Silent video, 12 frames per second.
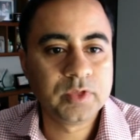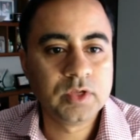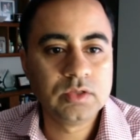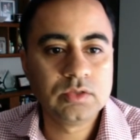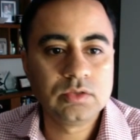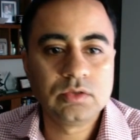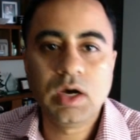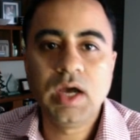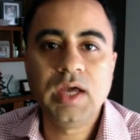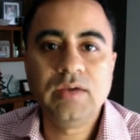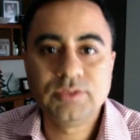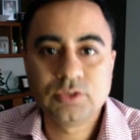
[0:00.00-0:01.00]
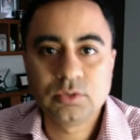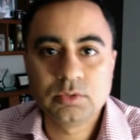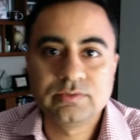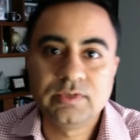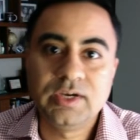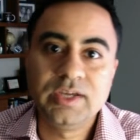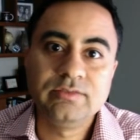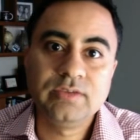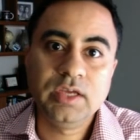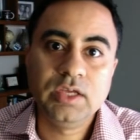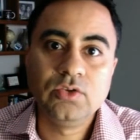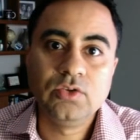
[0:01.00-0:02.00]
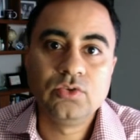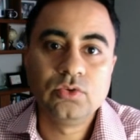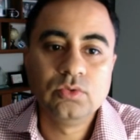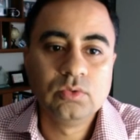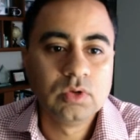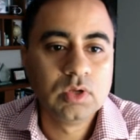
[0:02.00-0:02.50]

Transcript: So I have a Drobo 5N2.